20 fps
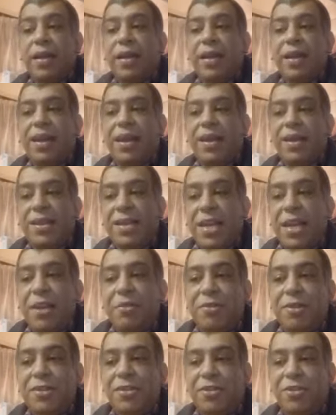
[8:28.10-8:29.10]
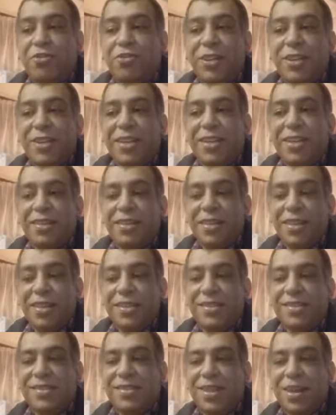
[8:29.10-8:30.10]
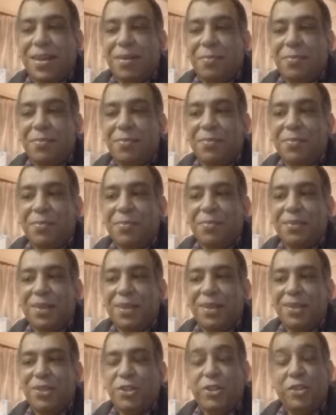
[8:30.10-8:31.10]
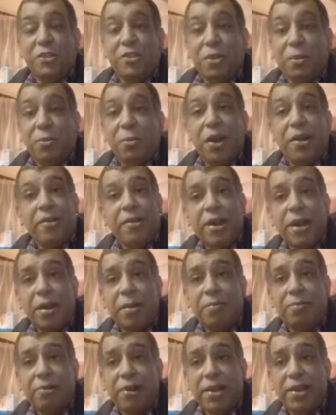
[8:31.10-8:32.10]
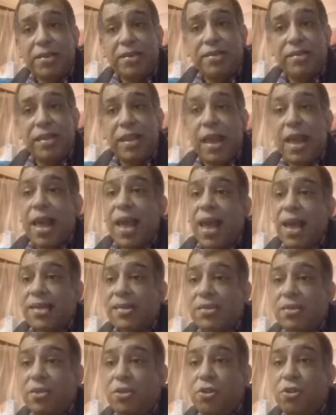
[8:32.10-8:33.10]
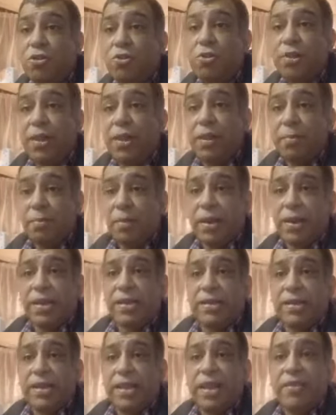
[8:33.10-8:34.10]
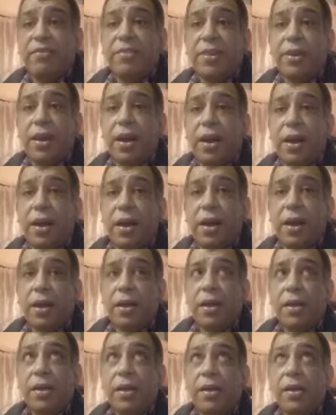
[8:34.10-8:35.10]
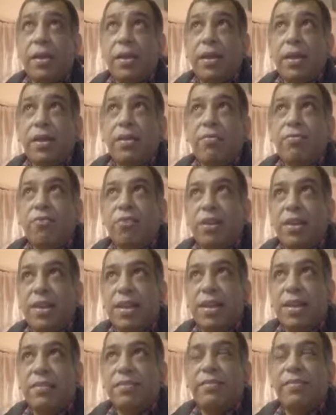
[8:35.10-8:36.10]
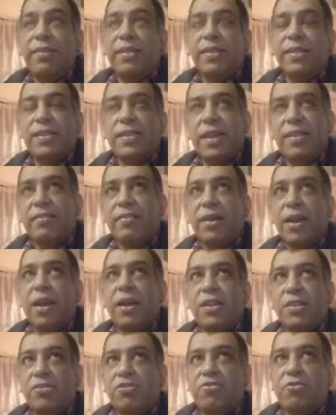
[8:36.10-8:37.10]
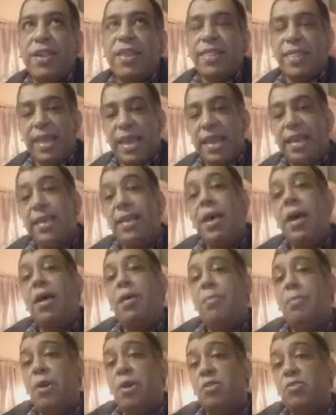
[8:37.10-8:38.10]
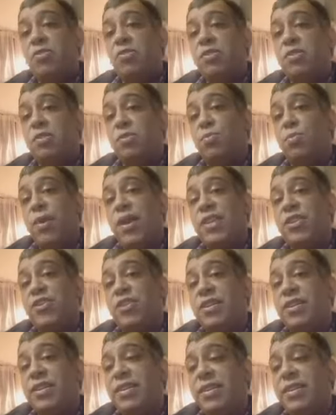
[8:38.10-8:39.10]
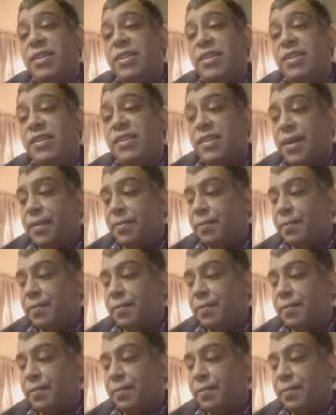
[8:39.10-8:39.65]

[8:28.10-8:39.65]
A year into drinking this, she stopped wearing her brace. Hasn't cured it, but it's given her relief. It's given her strength in her bones, is where she needs it.